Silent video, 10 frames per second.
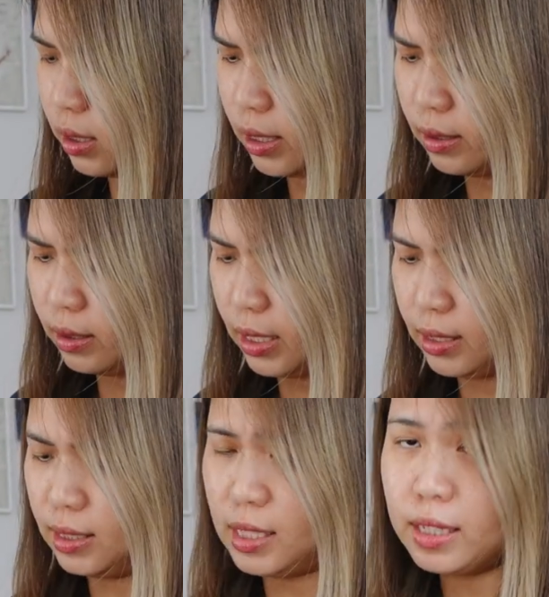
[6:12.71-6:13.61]
and
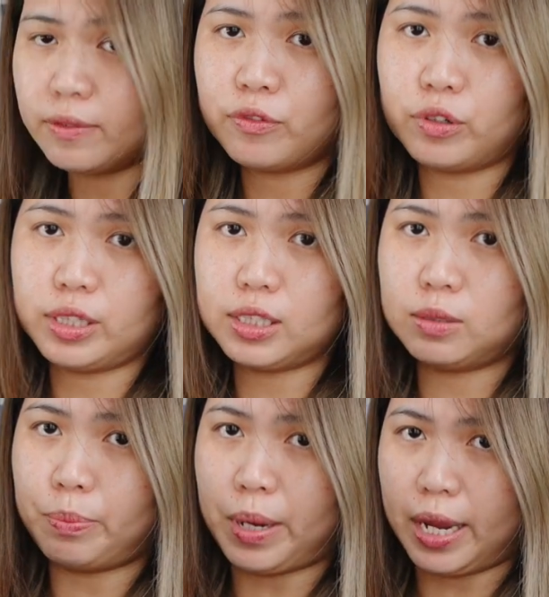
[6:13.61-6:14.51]
that's it for
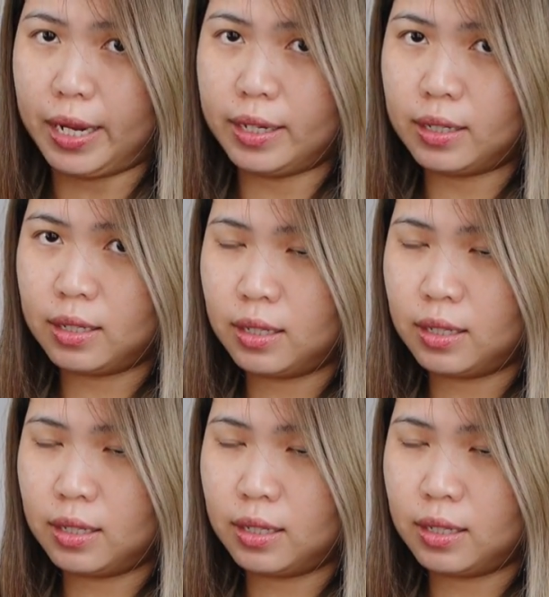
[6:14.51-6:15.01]
this bag.